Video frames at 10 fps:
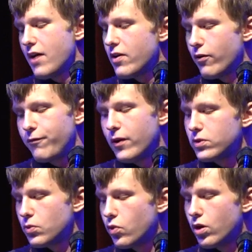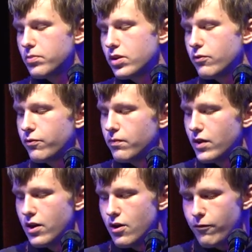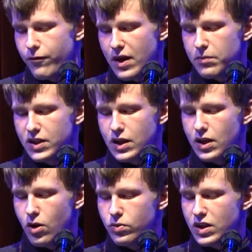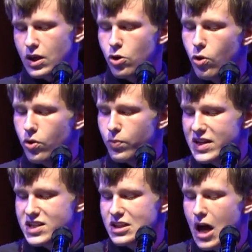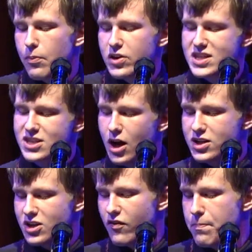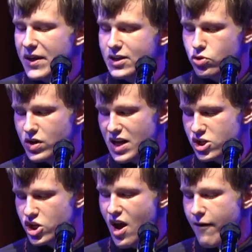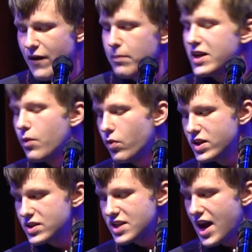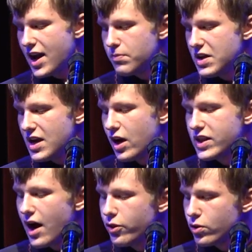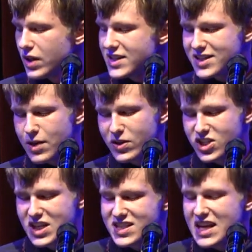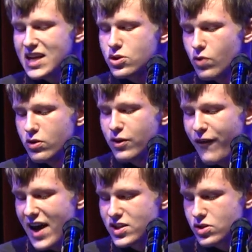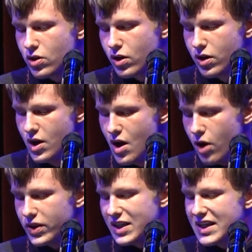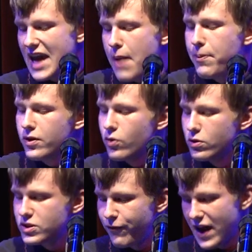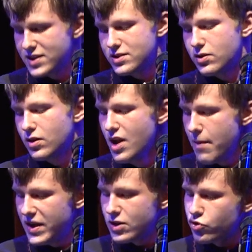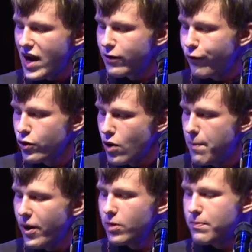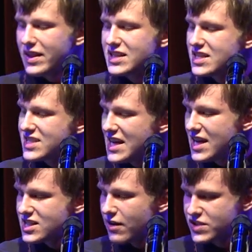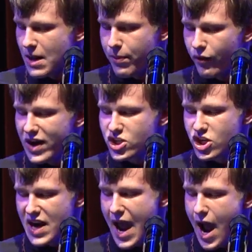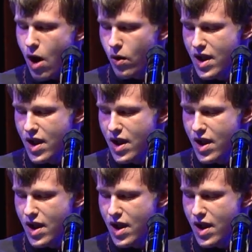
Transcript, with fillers: I've never felt the warmth of family, only the cold, wet, slobbery sucks of a petri dish. Family on one side, me on the other. Let's see which disease grows faster. Only the gap grows faster, being dragged further apart by the disease of separation. How